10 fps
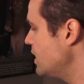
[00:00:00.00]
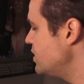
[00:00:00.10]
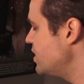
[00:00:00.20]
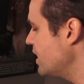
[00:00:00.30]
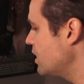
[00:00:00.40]

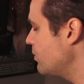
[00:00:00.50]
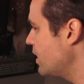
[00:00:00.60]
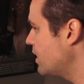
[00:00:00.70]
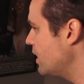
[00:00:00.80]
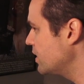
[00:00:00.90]
Checking
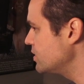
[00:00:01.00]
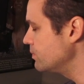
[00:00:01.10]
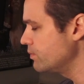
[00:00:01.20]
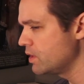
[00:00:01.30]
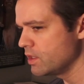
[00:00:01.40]
my connection.
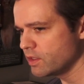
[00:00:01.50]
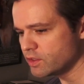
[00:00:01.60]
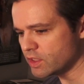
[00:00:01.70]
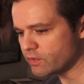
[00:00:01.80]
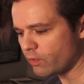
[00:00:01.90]

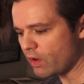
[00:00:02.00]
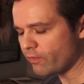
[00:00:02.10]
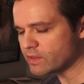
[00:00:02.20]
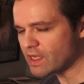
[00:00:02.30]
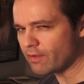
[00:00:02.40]
Just for
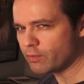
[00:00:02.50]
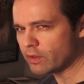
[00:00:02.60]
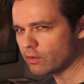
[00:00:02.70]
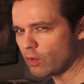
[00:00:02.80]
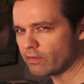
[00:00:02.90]
reference, I have
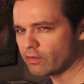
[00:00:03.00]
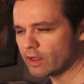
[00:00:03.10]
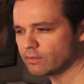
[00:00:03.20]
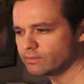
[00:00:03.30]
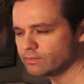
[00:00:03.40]
pretty good Wi-Fi.